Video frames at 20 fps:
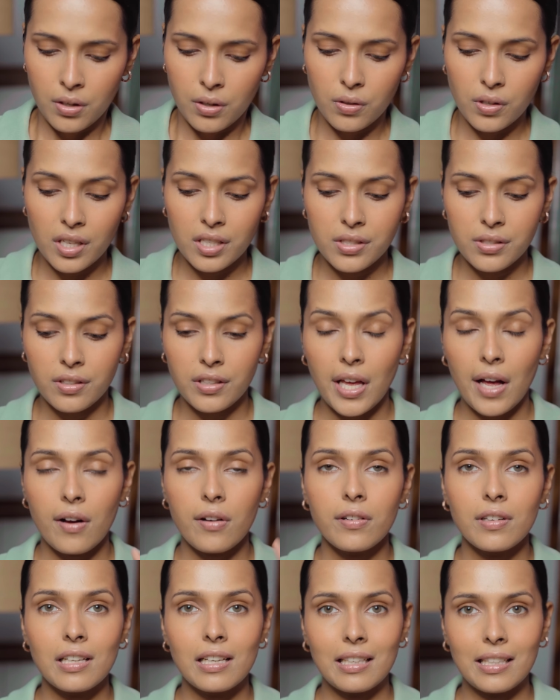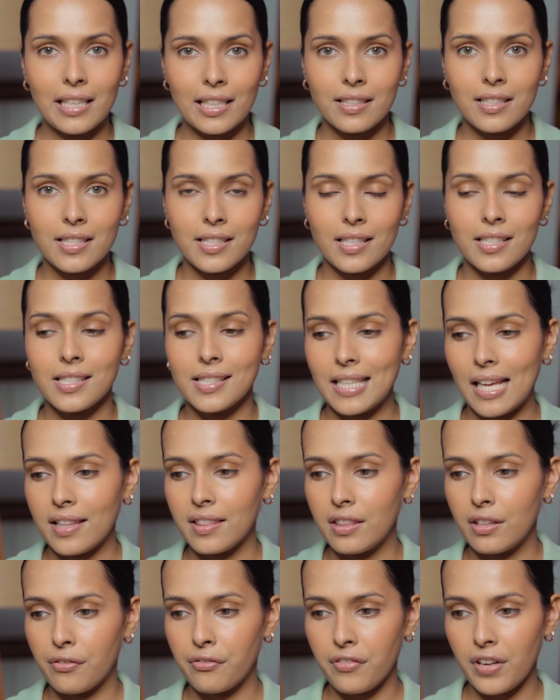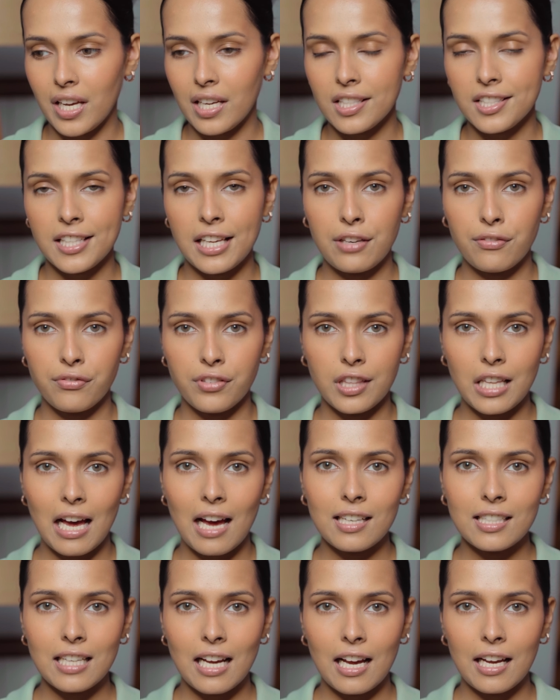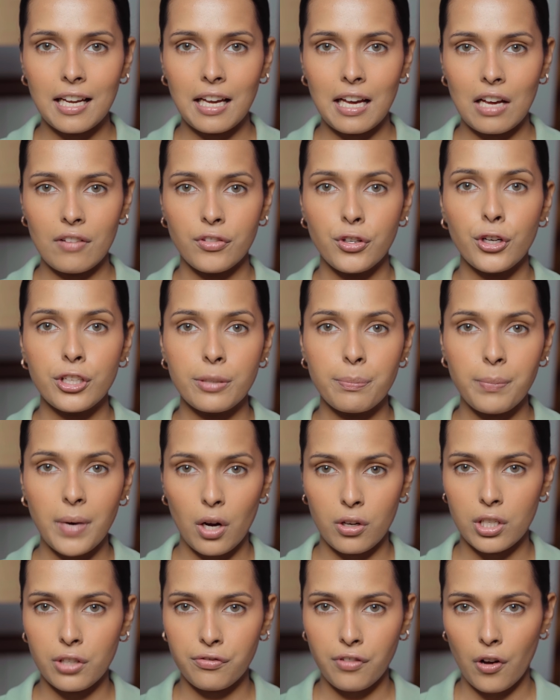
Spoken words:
Okay, so now let's set the face, and for that I have got a powder